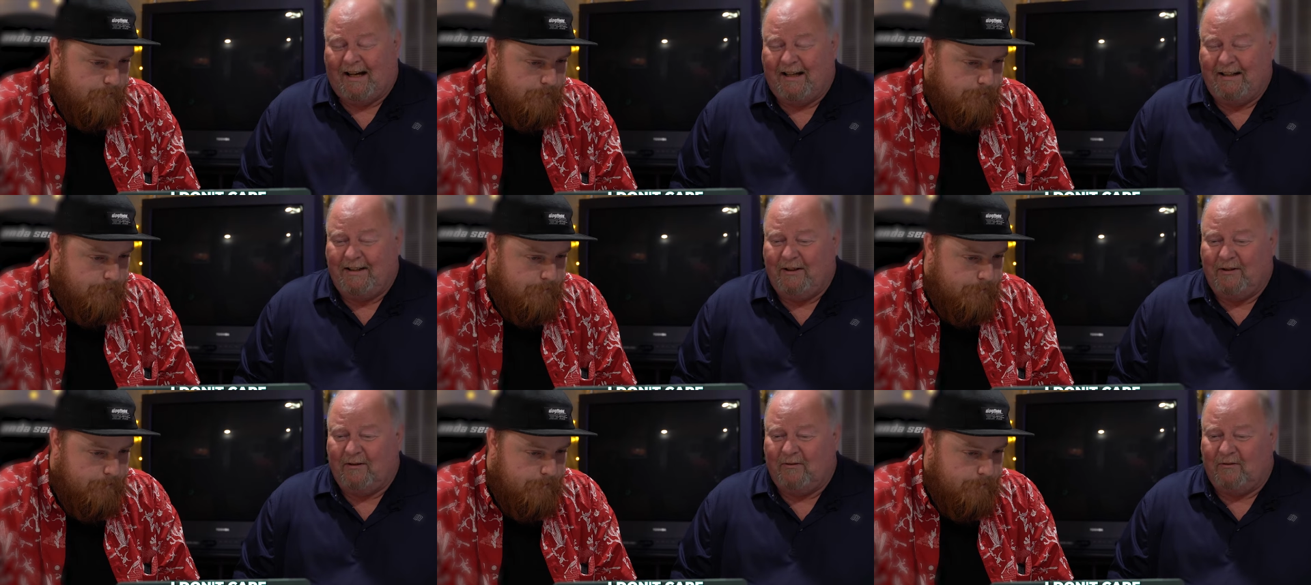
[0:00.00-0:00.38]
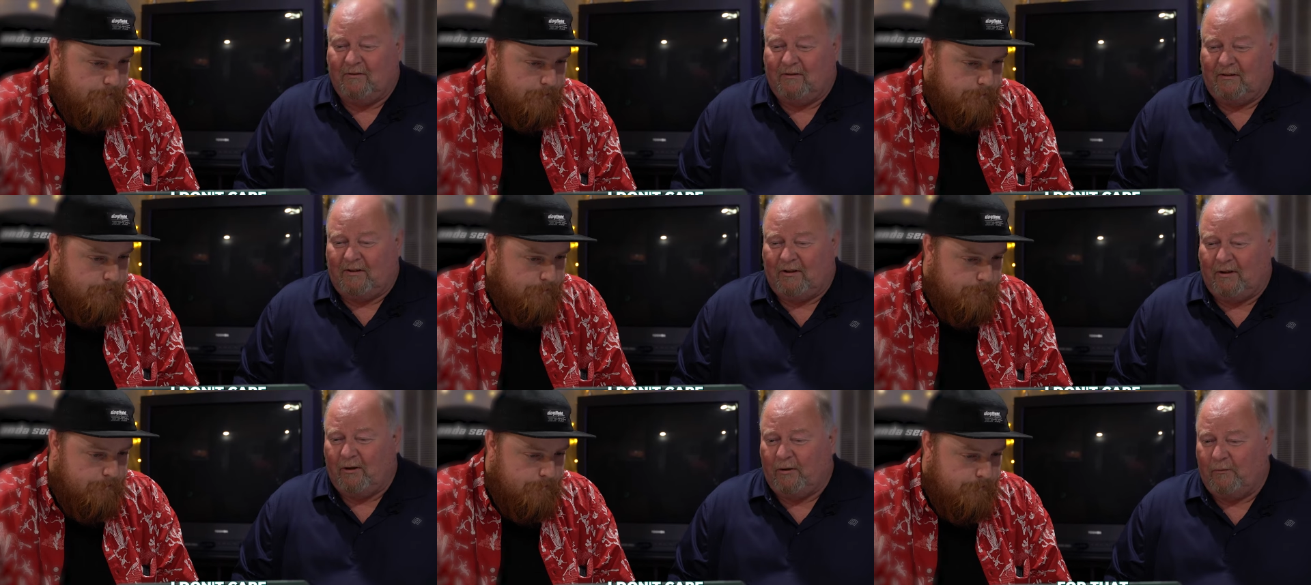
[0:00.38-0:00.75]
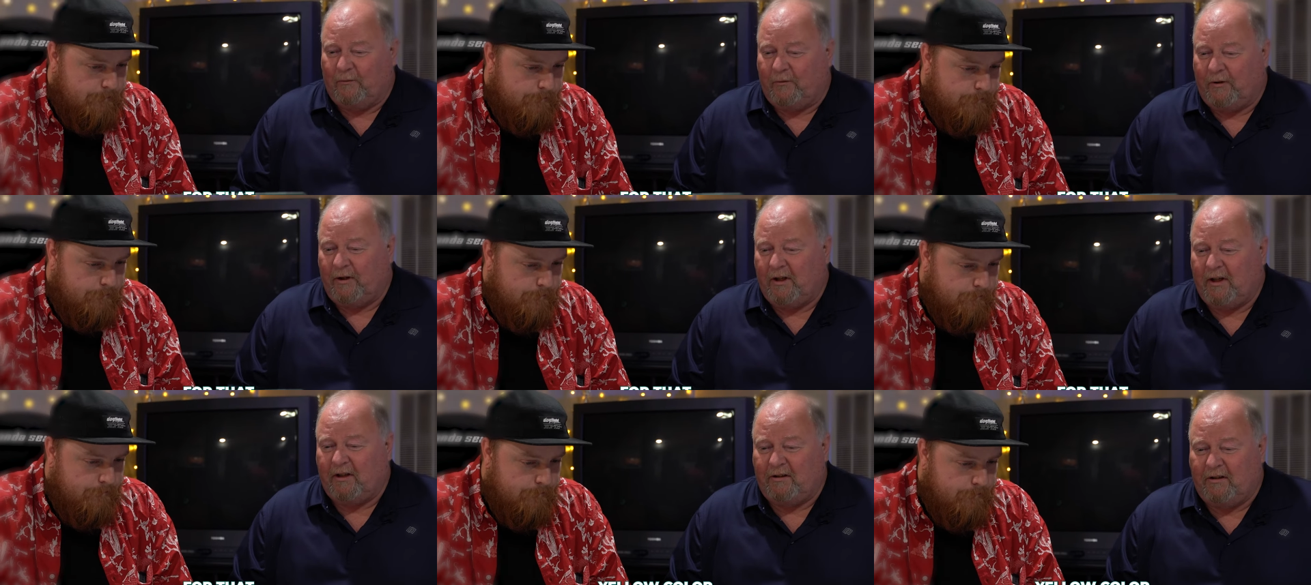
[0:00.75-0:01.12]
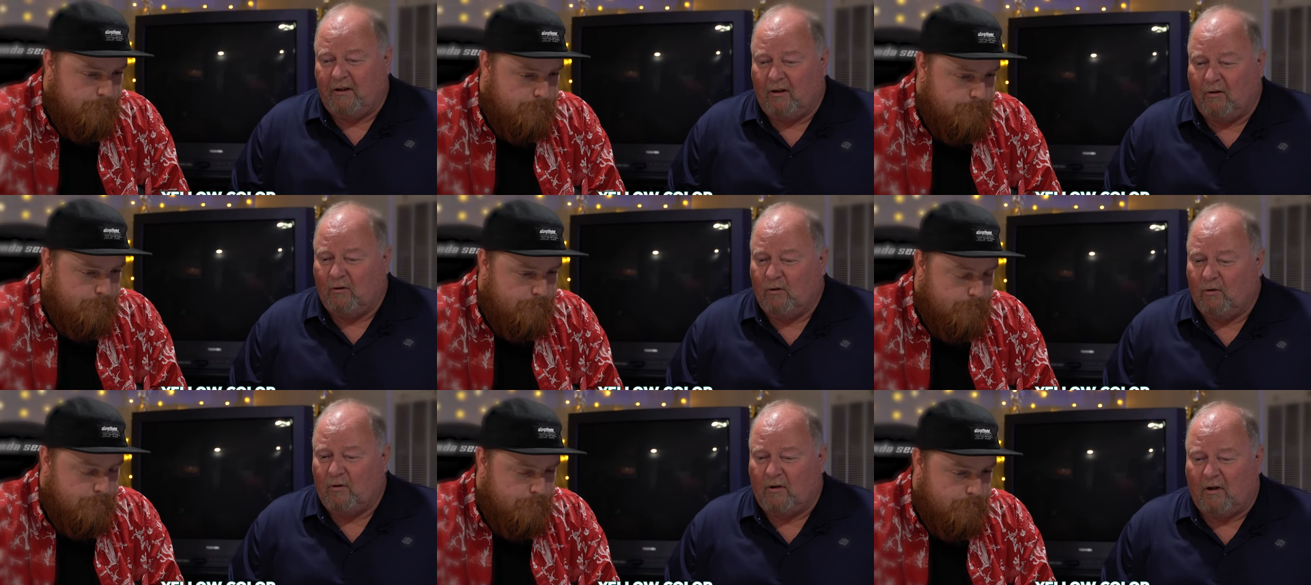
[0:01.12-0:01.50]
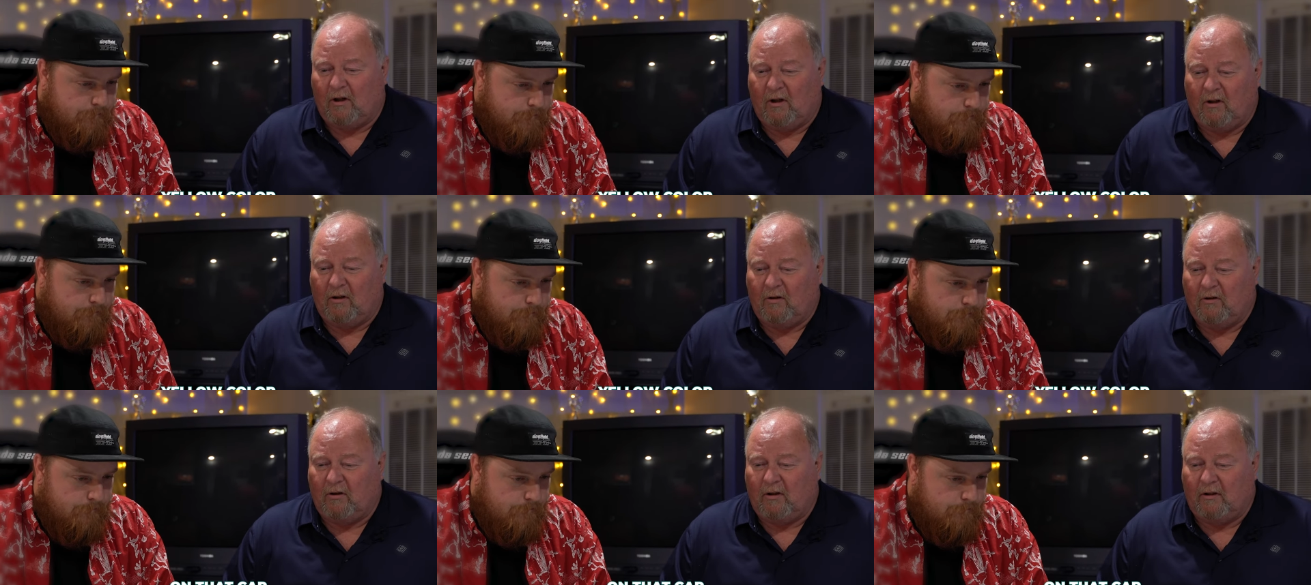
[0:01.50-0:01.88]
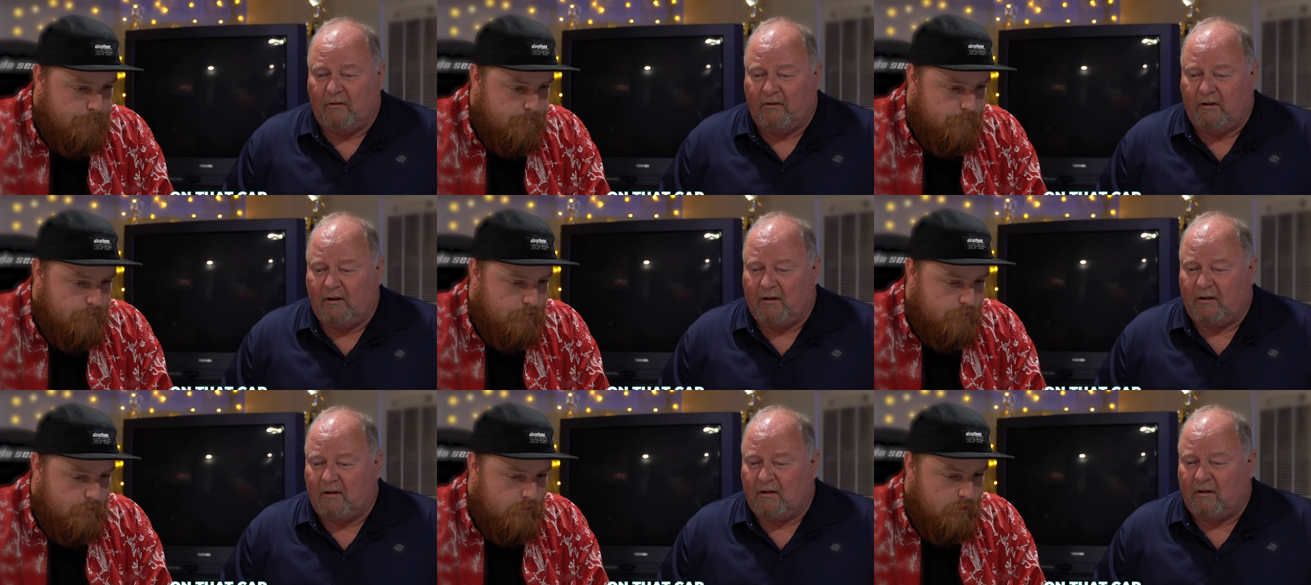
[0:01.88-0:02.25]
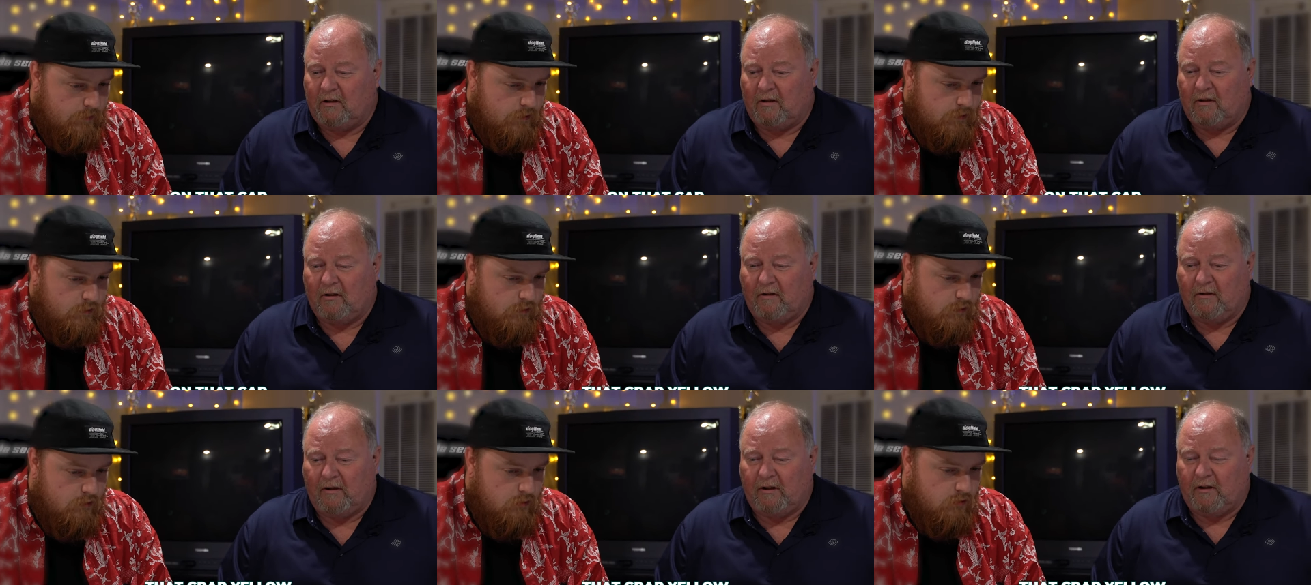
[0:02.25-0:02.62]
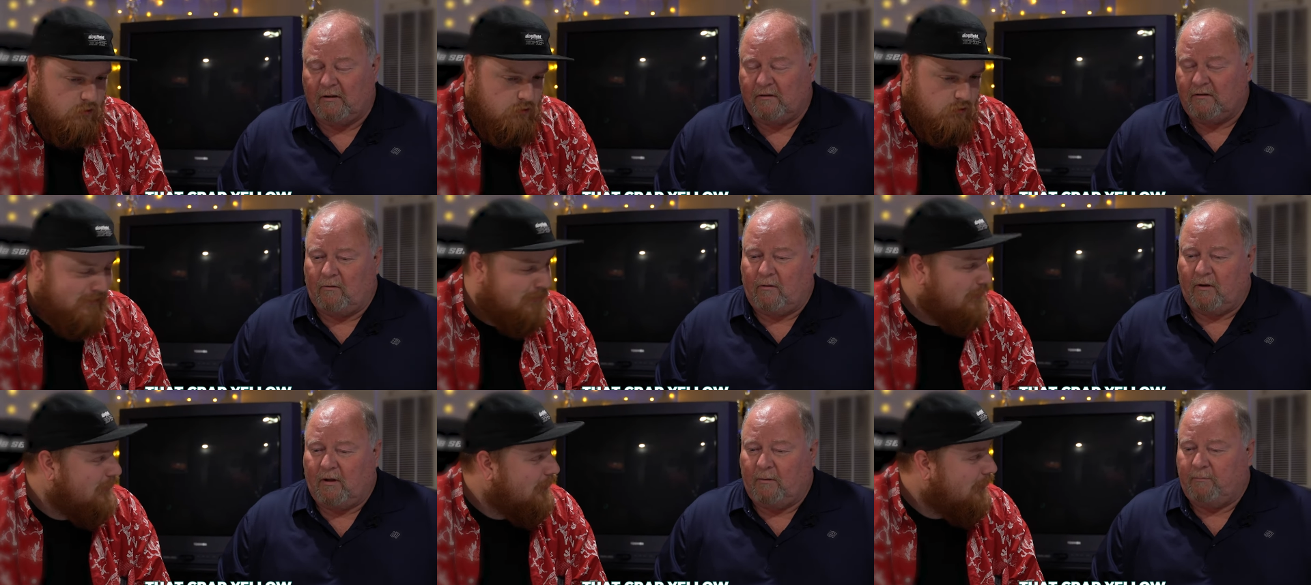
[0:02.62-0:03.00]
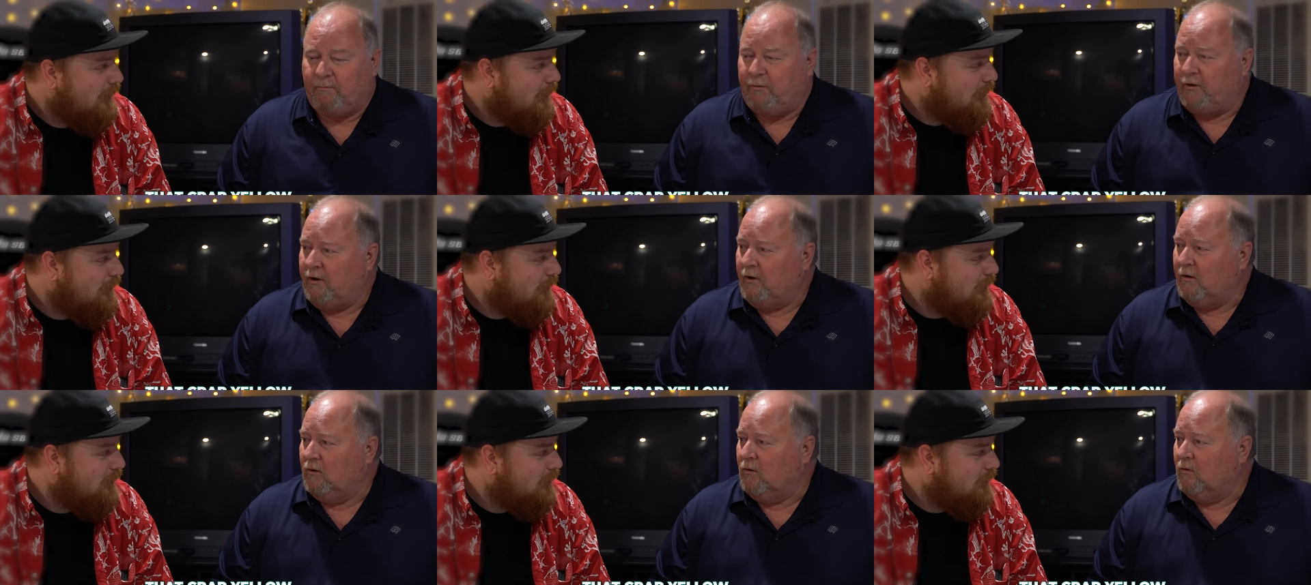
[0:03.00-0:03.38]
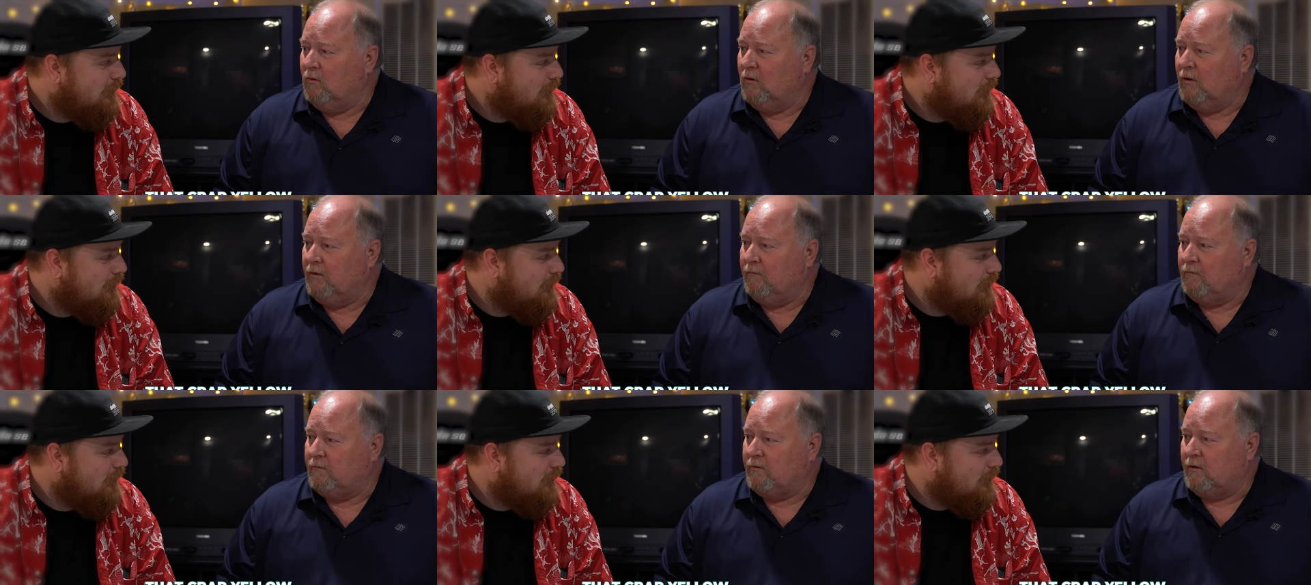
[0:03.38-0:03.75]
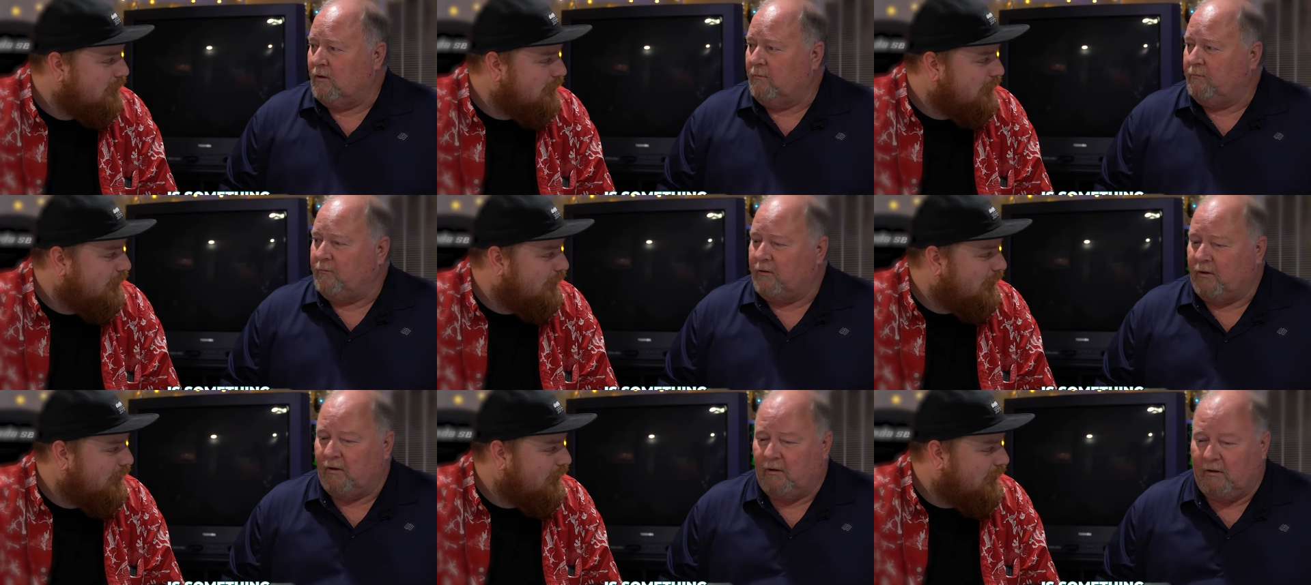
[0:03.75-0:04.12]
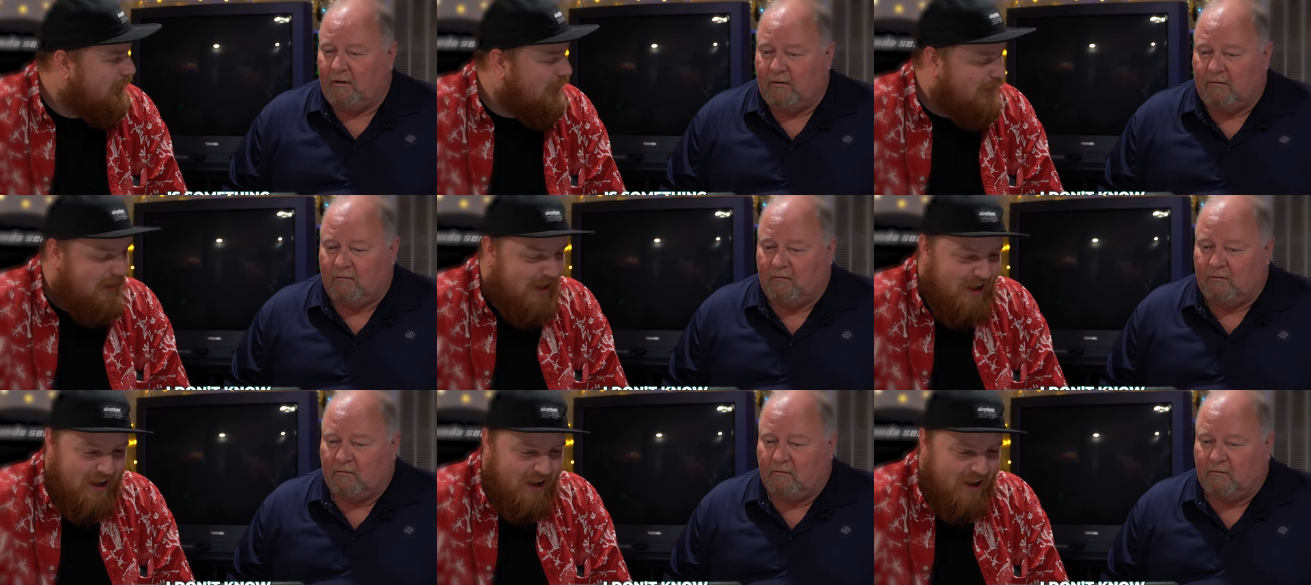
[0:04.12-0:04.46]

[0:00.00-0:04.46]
Speaker 1: I don't care for that yellow color on that car. That crap yellow or something. I don't